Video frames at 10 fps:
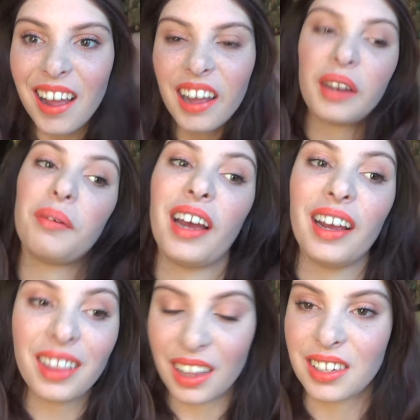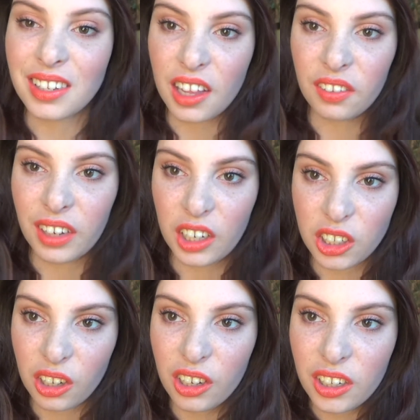Anyway, this is the
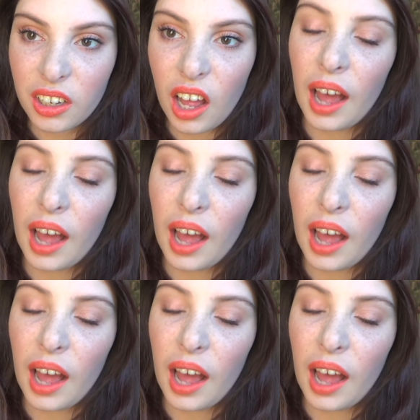finished look.